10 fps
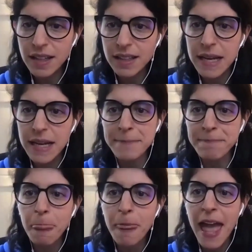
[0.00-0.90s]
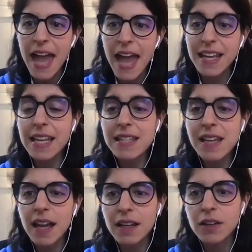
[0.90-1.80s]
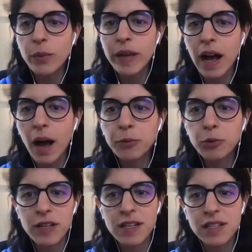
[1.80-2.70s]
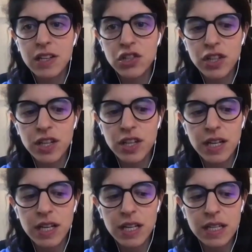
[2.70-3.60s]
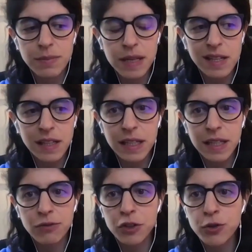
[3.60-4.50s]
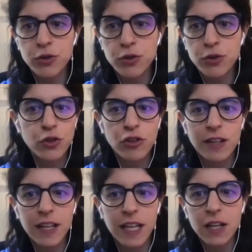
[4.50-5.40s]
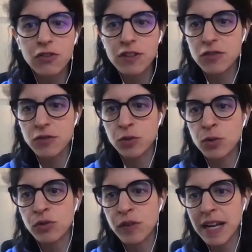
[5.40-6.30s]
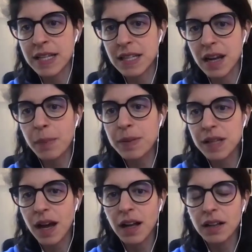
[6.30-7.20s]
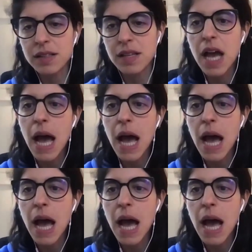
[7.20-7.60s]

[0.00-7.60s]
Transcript: And at Gainsight, we helped organizations basically reduce churn, increase renewal rates and upsells,